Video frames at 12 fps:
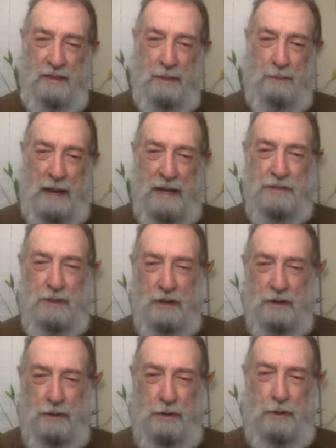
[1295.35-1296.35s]
depends
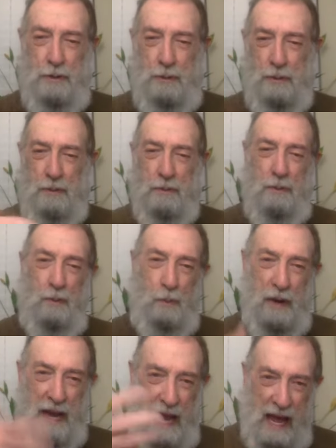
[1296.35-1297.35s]
on who
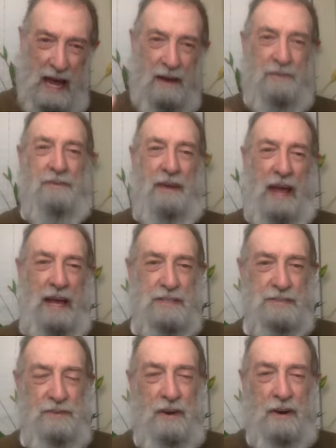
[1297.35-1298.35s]
we have
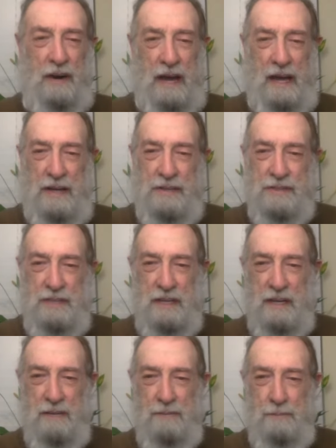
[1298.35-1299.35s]
as far as
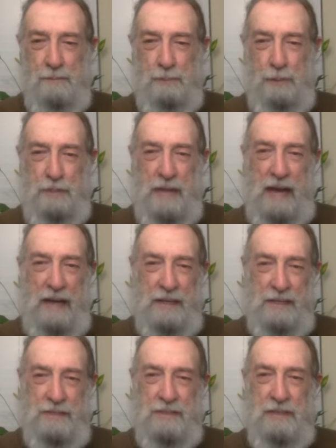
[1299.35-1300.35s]
um,
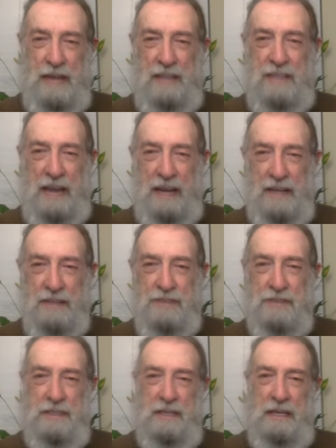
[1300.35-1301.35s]
protagonists, antagonists.